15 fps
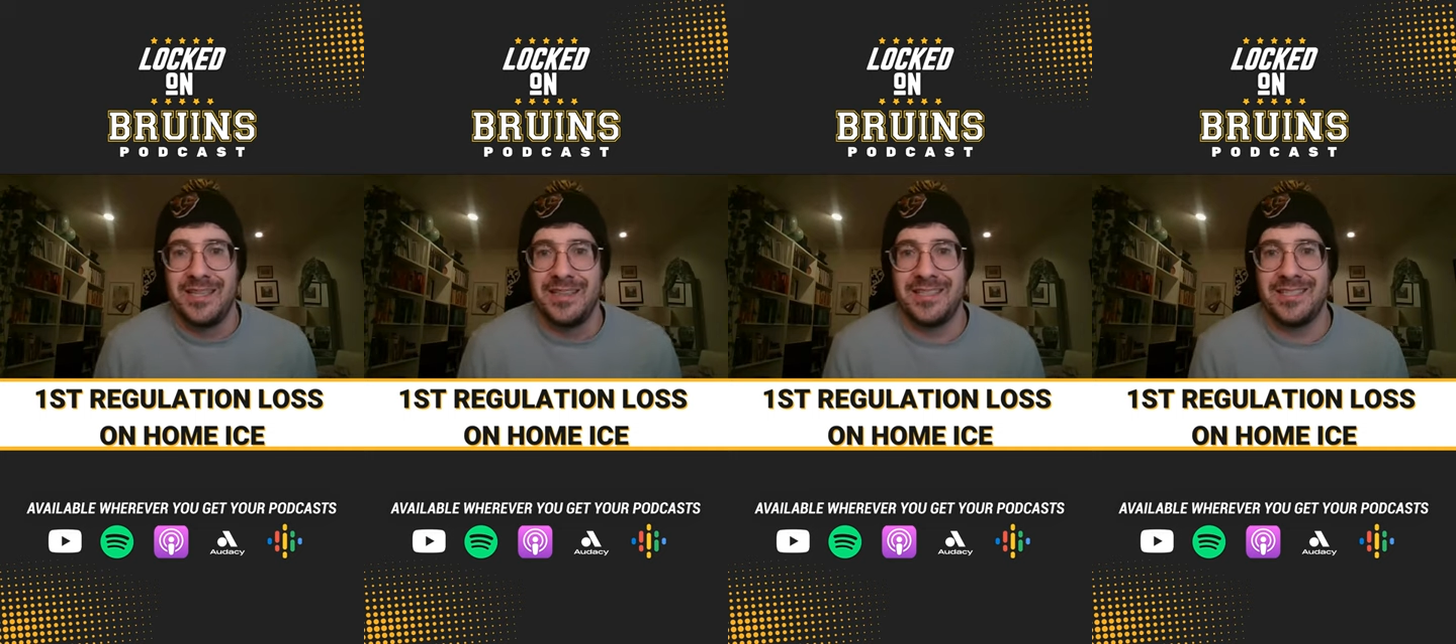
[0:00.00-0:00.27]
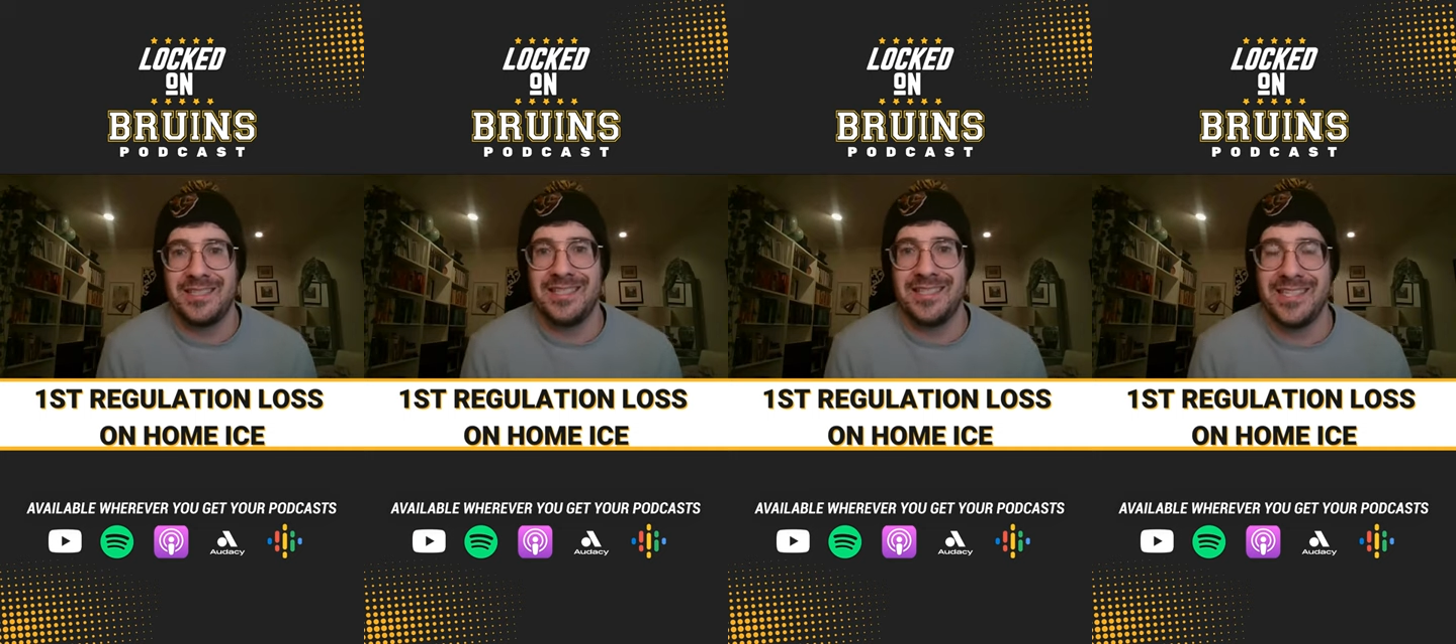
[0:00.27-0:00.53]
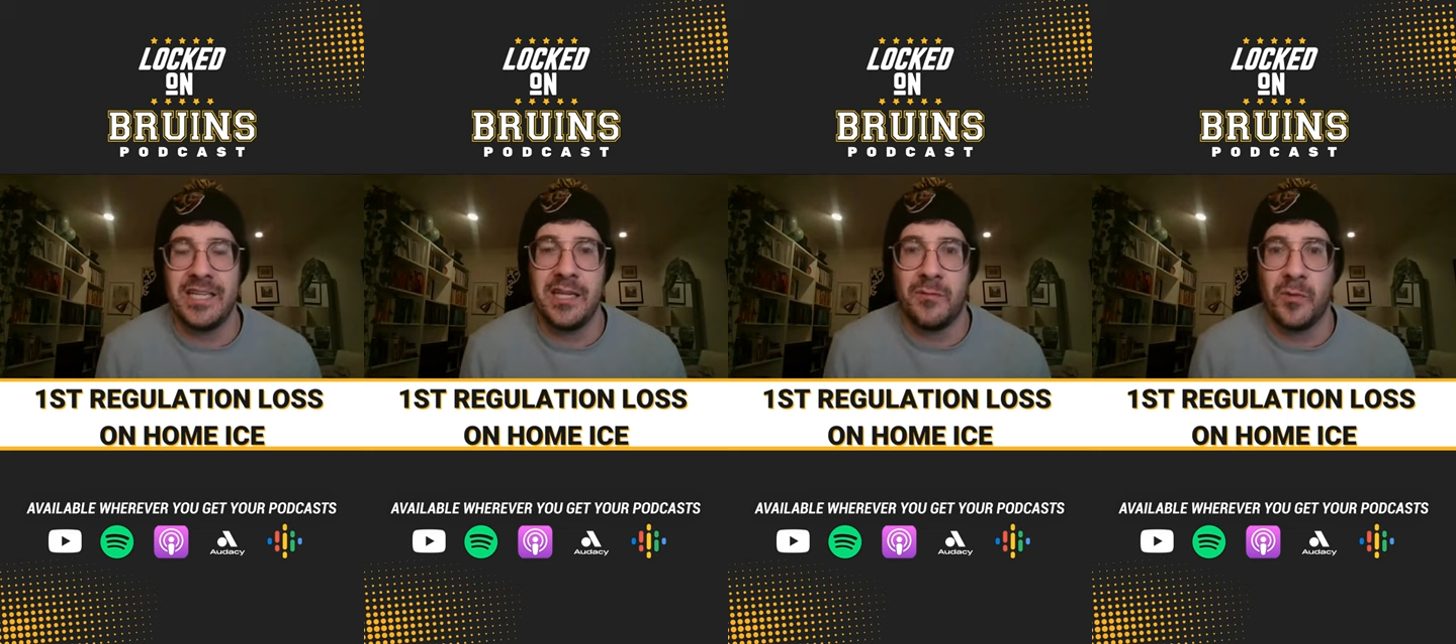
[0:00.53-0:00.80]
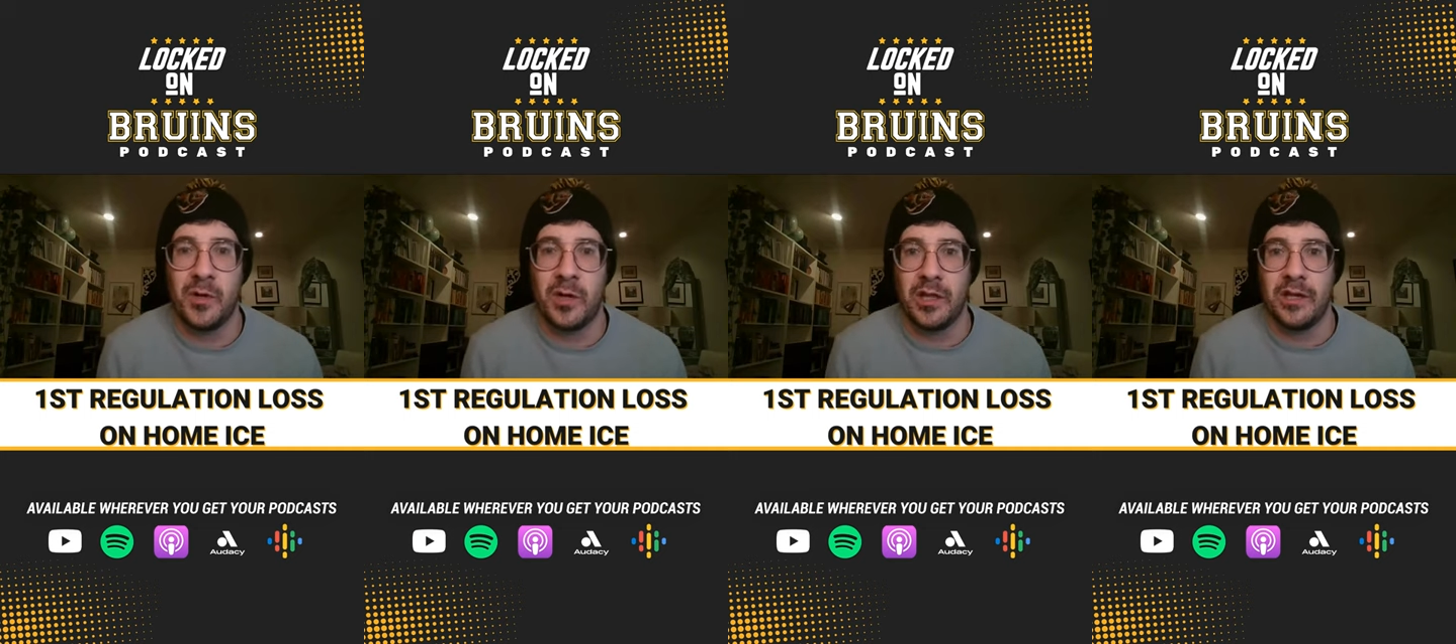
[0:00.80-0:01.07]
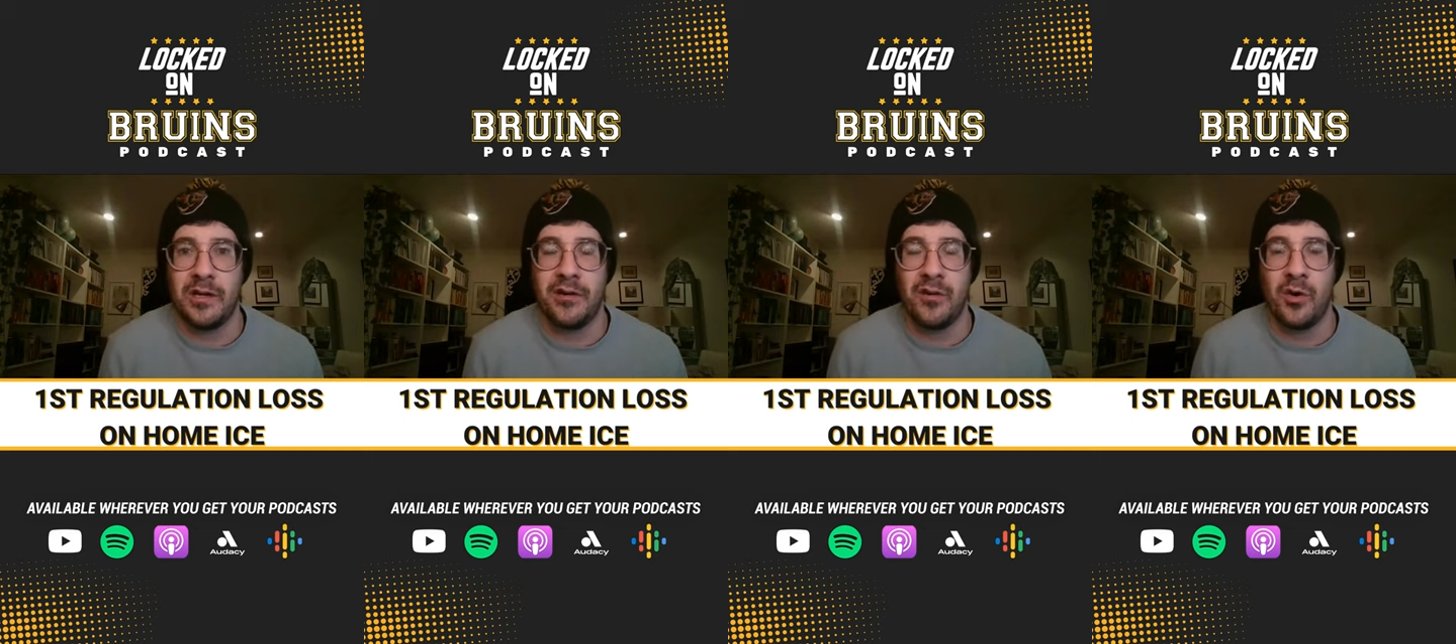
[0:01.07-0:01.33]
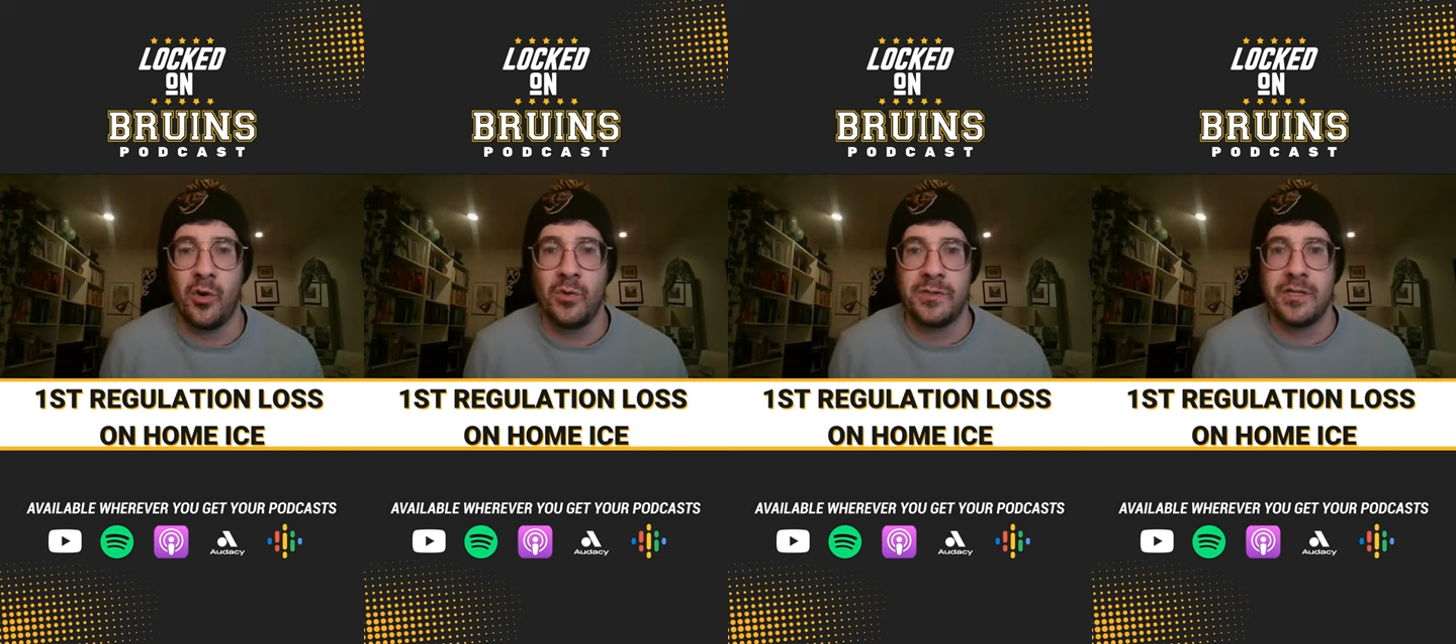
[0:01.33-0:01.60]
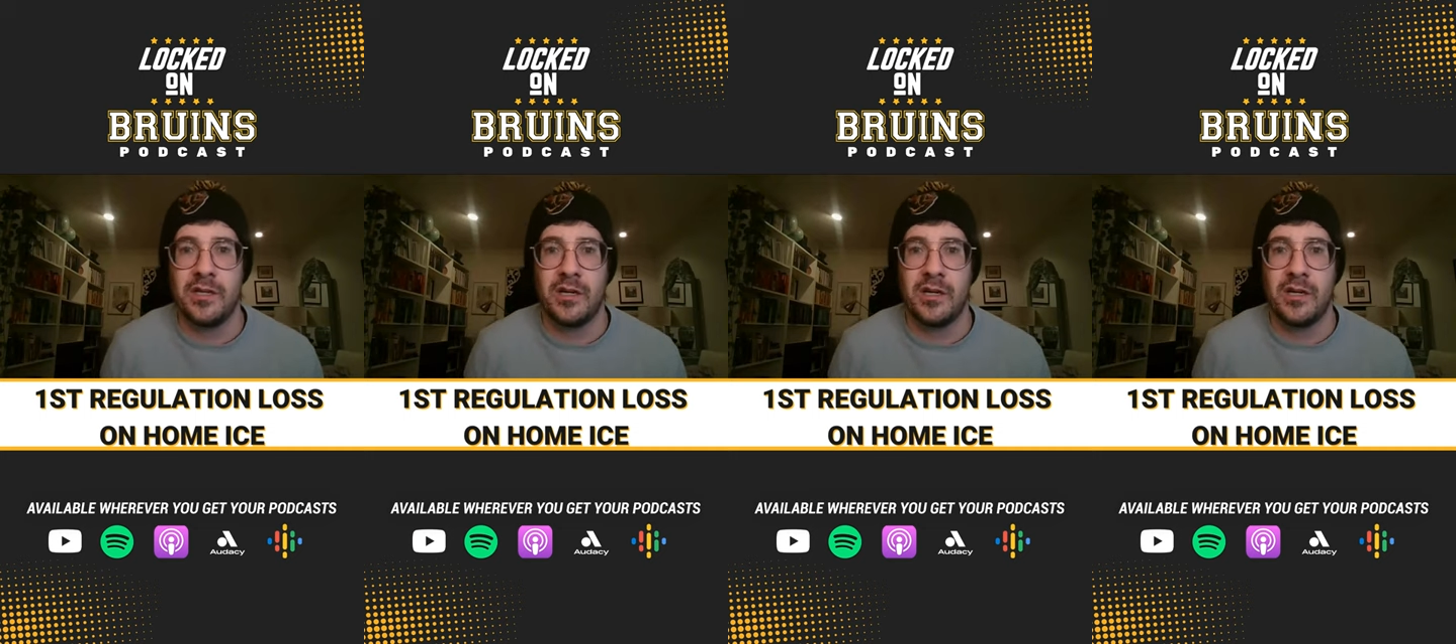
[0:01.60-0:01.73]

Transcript: This is Ian McLaren, host